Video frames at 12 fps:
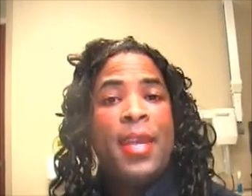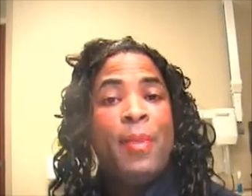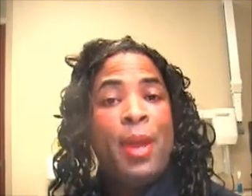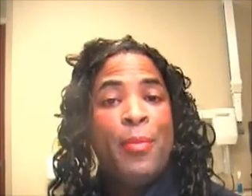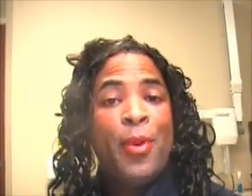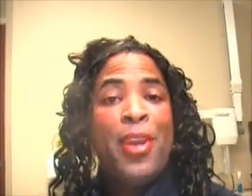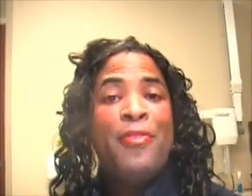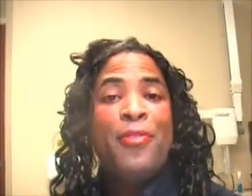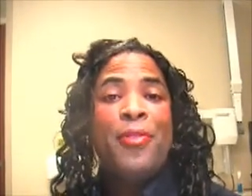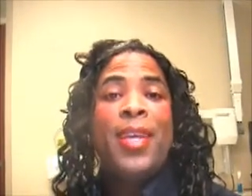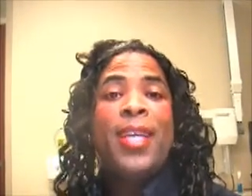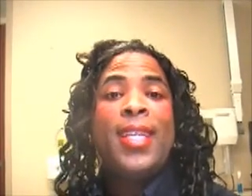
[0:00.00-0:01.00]
my
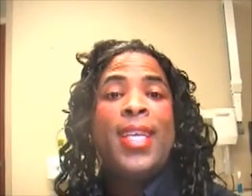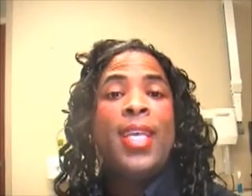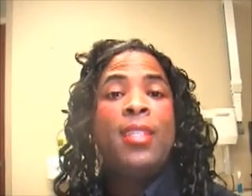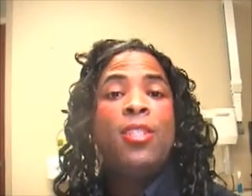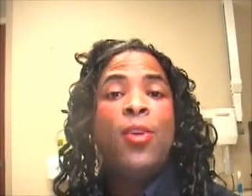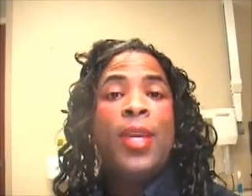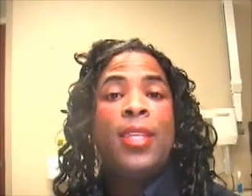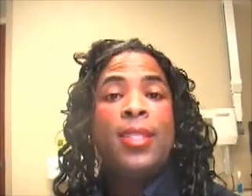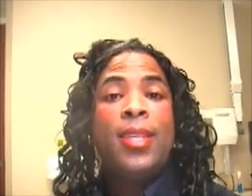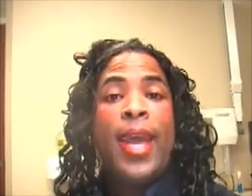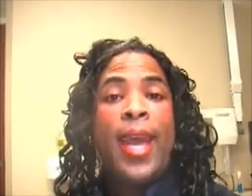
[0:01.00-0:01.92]
boyfriend, he's going to